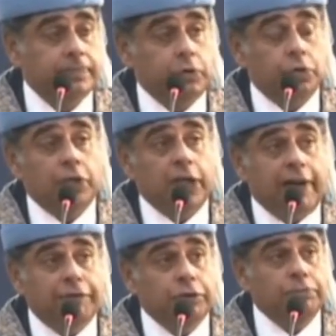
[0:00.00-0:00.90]
You will
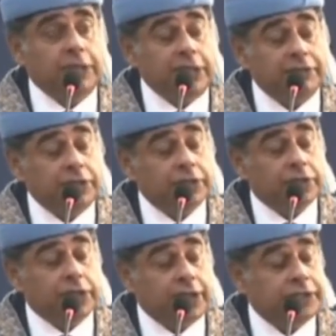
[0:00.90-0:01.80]
have to believe in your
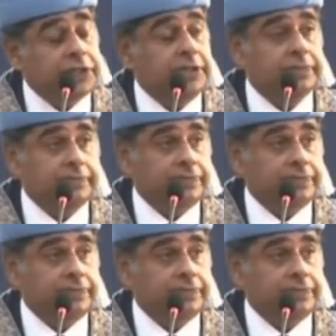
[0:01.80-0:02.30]
religion.